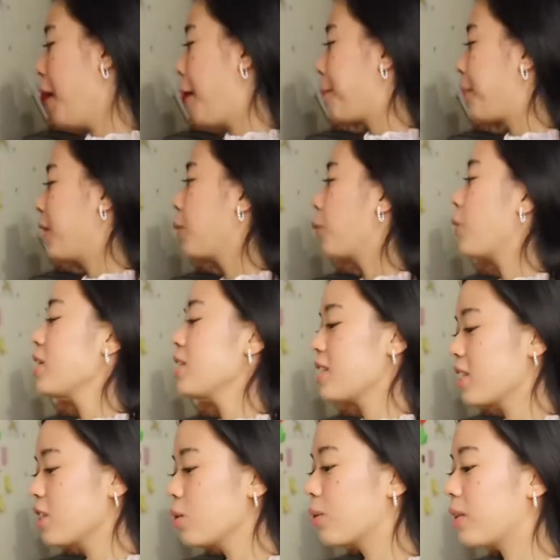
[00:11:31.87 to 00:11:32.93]
But
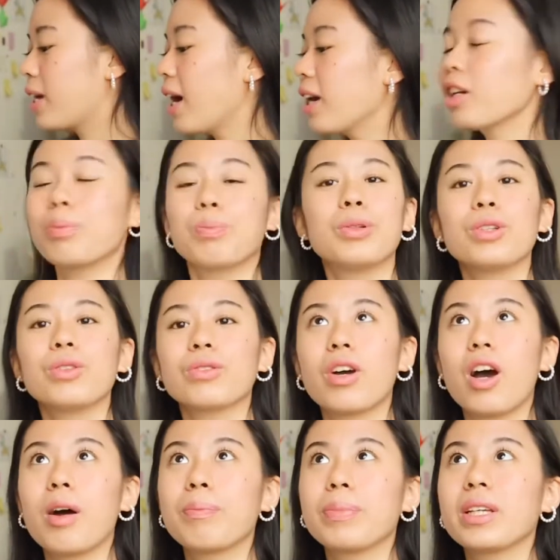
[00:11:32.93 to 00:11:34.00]
once you get your proof
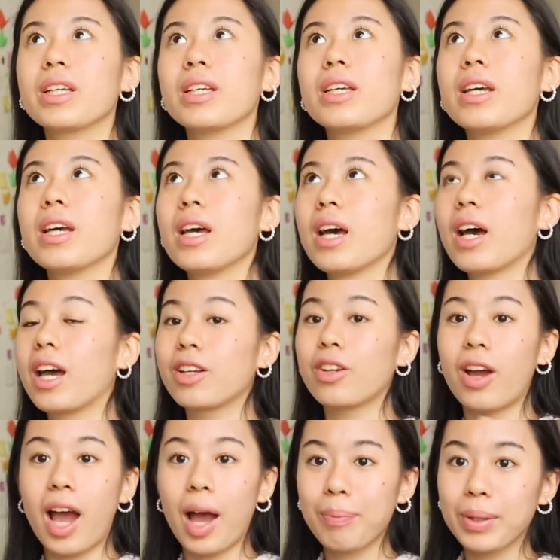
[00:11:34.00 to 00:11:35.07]
copy and you're
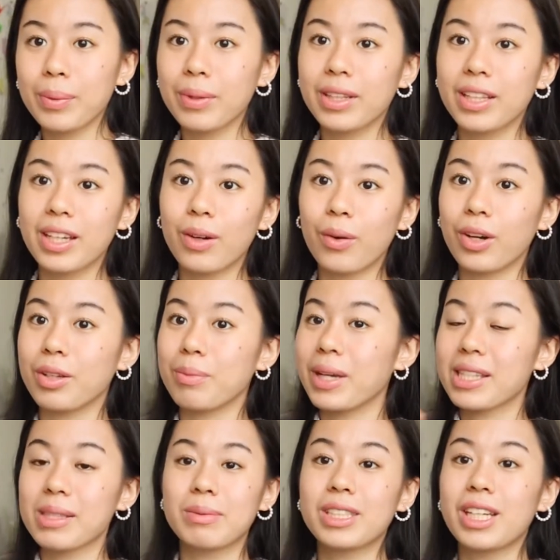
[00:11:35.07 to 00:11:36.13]
happy with it, or you
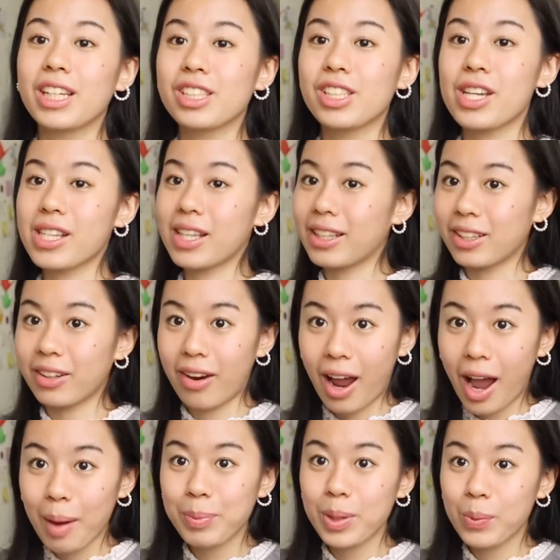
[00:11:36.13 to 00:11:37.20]
make some changes and then you're
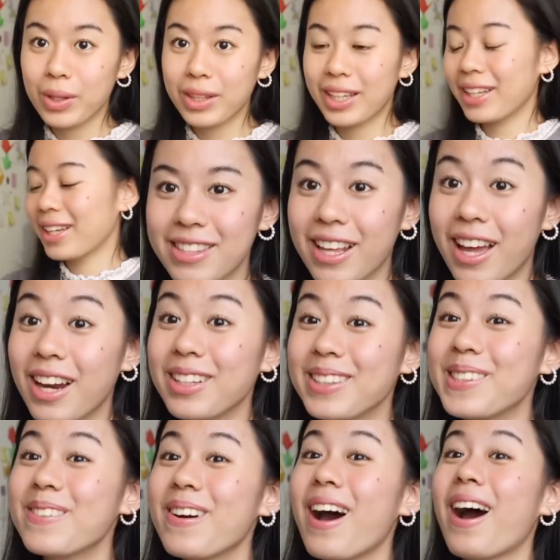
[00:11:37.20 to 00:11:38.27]
happy with it, then
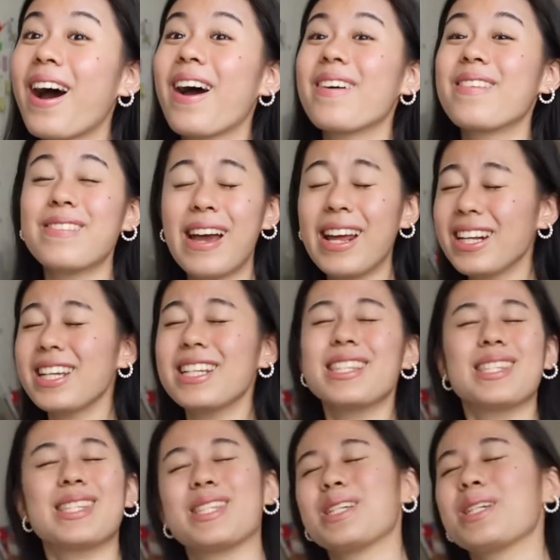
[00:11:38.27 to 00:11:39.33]
you are ready
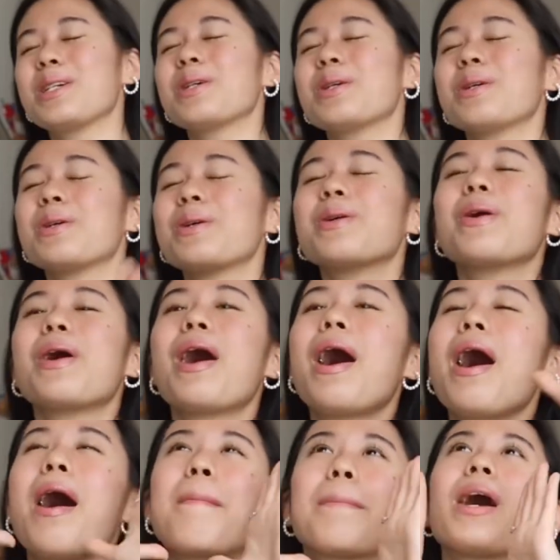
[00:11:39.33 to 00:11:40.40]
to
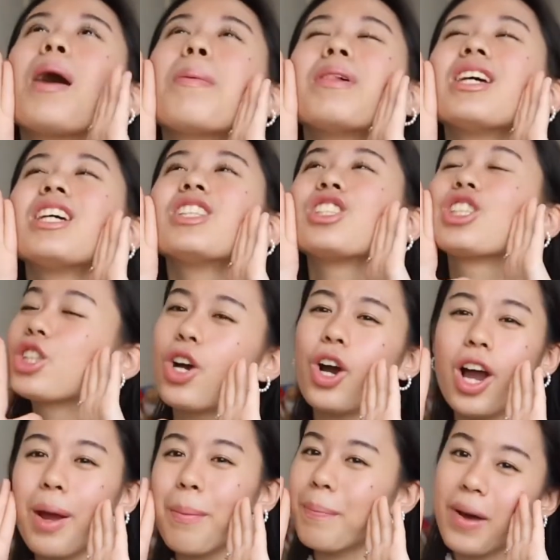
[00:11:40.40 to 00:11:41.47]
publish
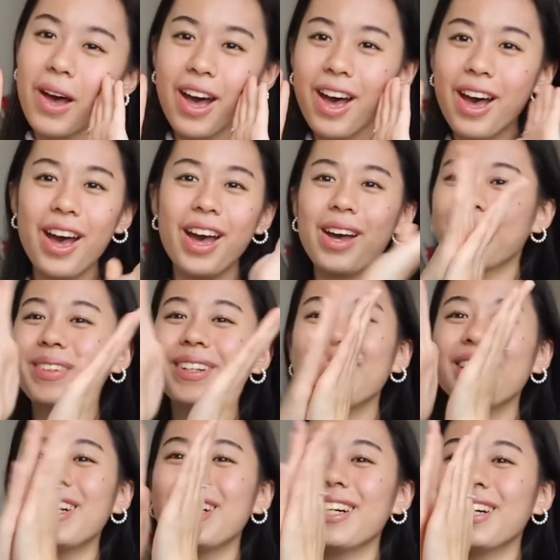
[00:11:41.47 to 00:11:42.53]
your book!
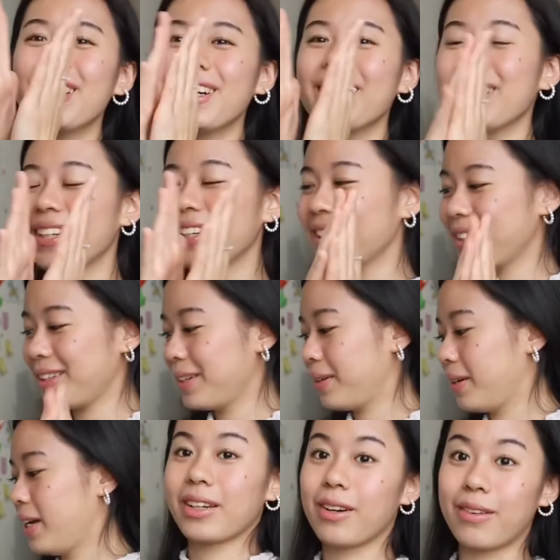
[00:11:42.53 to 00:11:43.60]

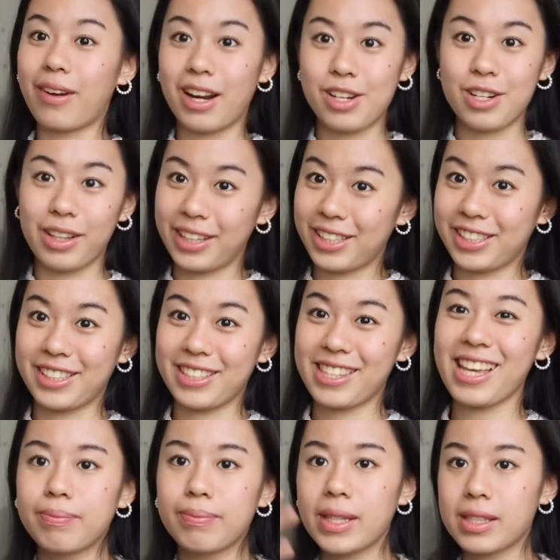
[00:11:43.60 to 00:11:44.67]
Woo! Congratulations.
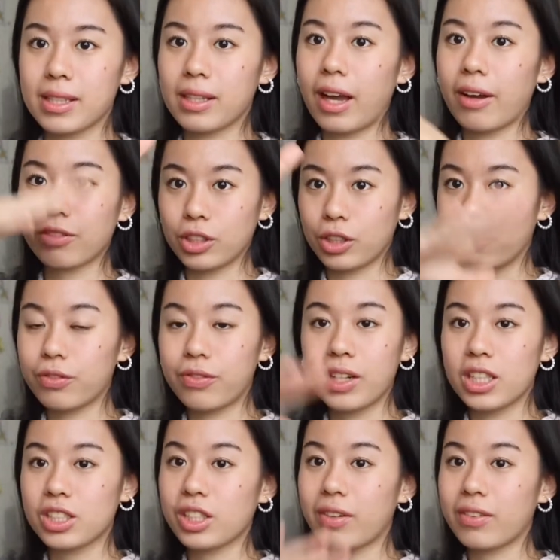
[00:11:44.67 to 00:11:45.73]
Basically, after you
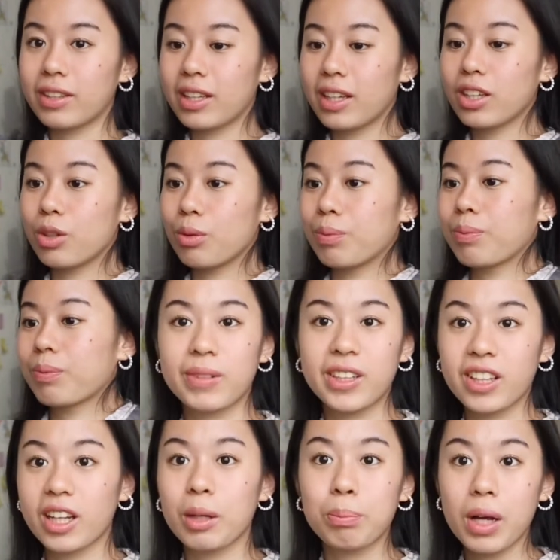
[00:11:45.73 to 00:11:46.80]
finish everything, you
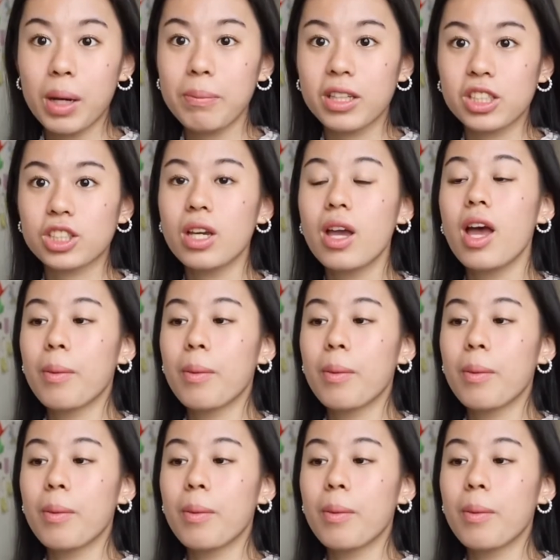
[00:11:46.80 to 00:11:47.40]
click publish.